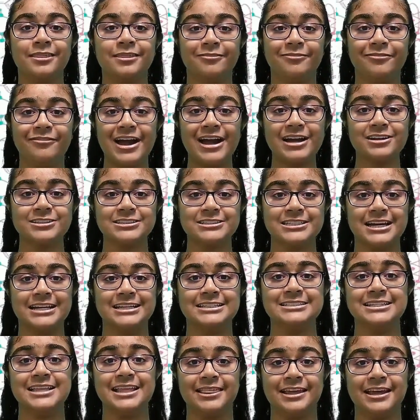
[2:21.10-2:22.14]
The
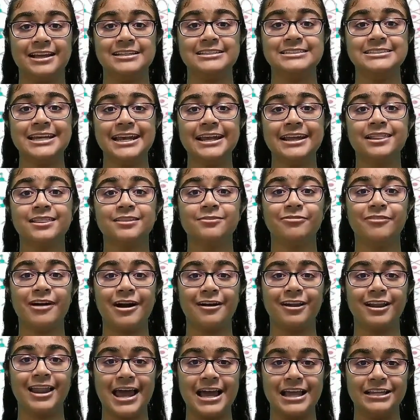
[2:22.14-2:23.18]
phagocytes then take the
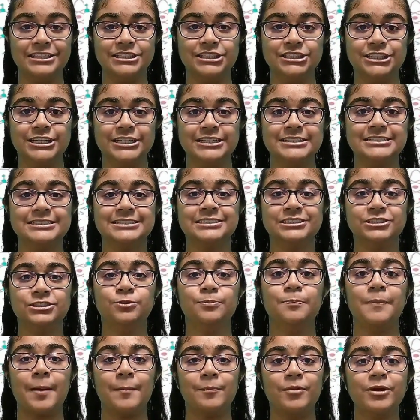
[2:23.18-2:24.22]
viral antigen
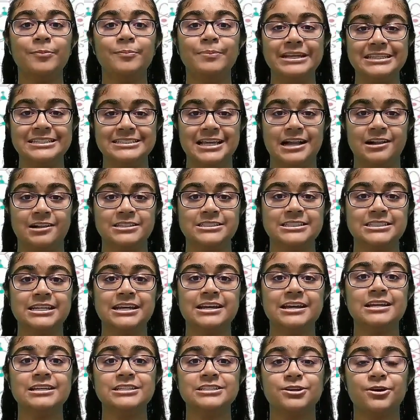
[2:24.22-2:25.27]
to memory B cells
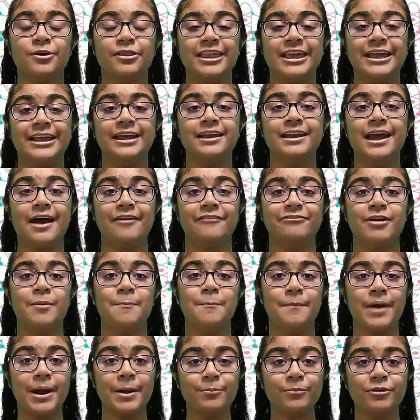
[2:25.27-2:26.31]
so they can have
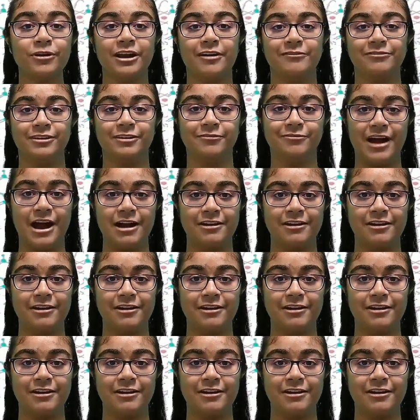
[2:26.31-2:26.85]
a memory of the